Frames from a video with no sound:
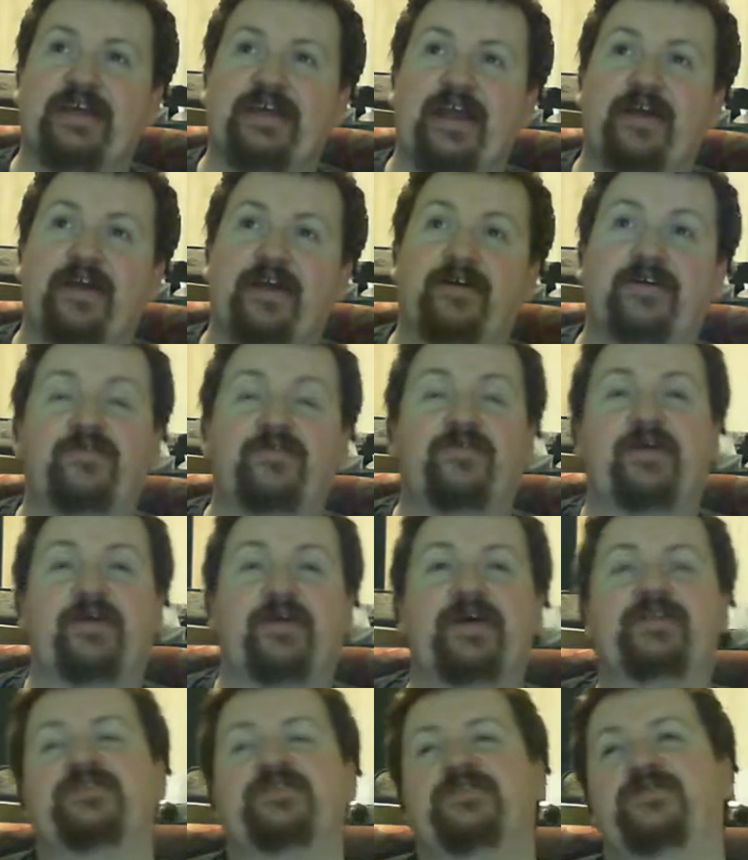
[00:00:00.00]
car hunt
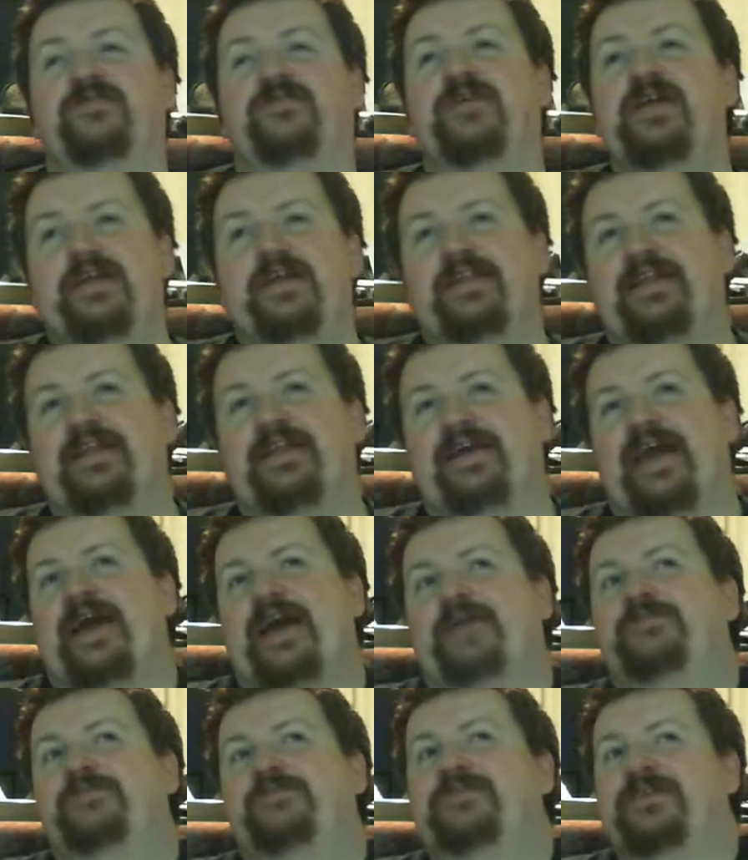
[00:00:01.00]
riot. So, like,
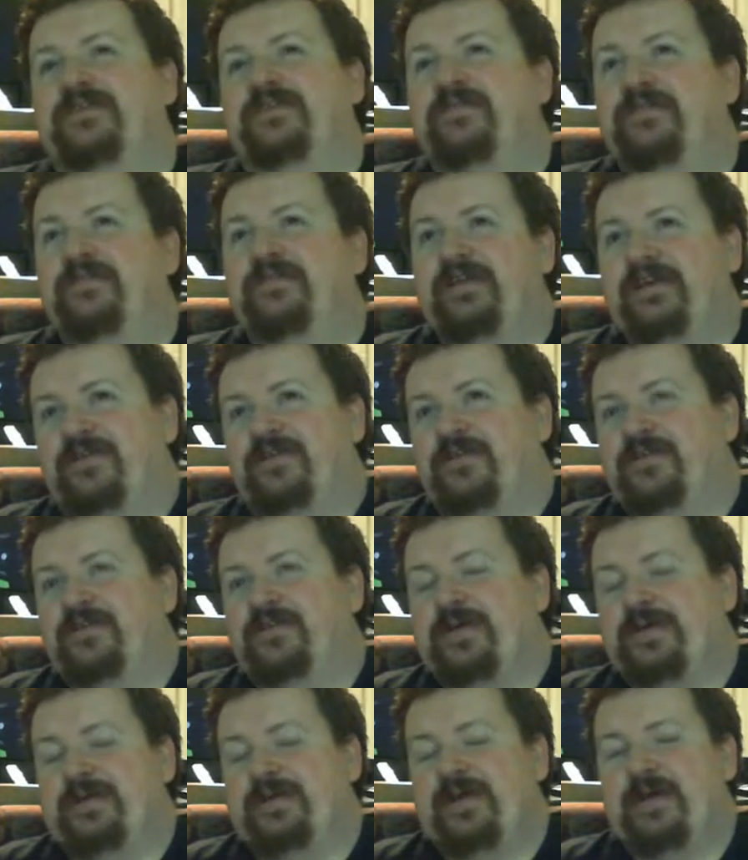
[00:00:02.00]
absolutely going to
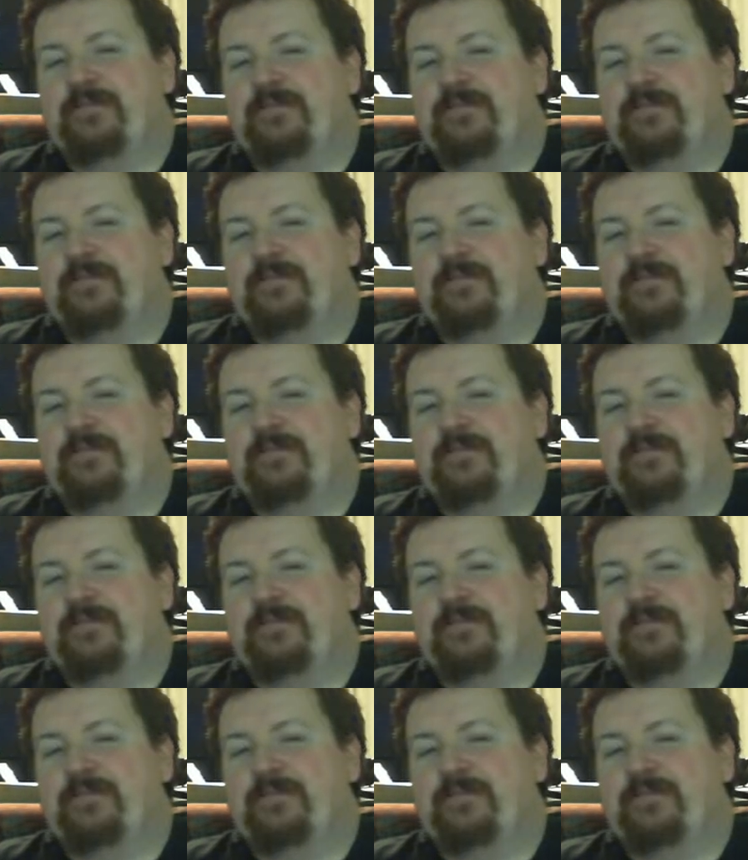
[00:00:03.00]
be